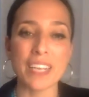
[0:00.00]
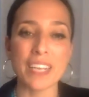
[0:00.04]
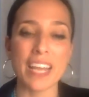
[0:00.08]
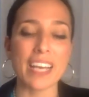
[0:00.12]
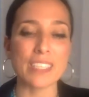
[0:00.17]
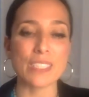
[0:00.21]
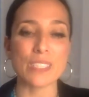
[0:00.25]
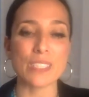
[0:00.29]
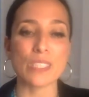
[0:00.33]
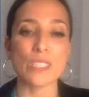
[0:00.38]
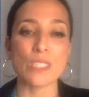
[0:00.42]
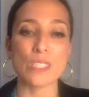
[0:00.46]

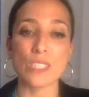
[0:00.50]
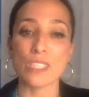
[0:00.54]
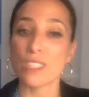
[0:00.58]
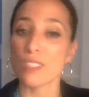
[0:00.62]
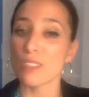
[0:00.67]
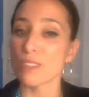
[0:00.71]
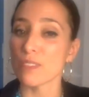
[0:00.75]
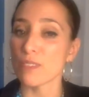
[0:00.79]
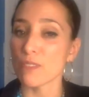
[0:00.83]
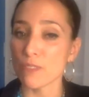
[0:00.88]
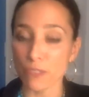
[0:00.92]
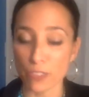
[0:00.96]
NASA's
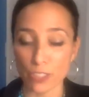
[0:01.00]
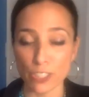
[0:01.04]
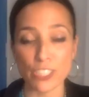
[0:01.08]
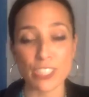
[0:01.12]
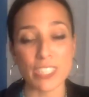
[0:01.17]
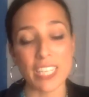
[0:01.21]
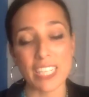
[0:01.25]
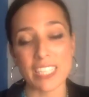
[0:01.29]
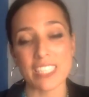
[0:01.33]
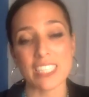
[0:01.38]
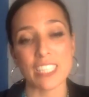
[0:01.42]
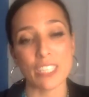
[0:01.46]

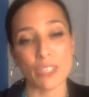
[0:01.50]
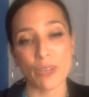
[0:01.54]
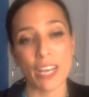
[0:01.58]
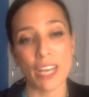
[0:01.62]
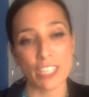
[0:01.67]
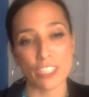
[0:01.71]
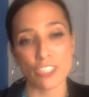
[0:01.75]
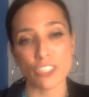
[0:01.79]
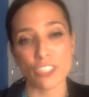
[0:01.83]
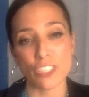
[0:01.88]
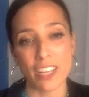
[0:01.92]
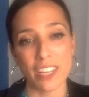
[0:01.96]
first Latino
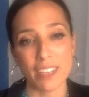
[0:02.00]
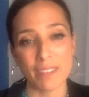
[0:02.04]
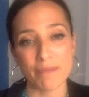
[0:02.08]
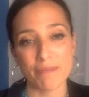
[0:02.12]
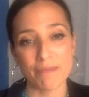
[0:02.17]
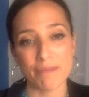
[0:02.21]
astronaut.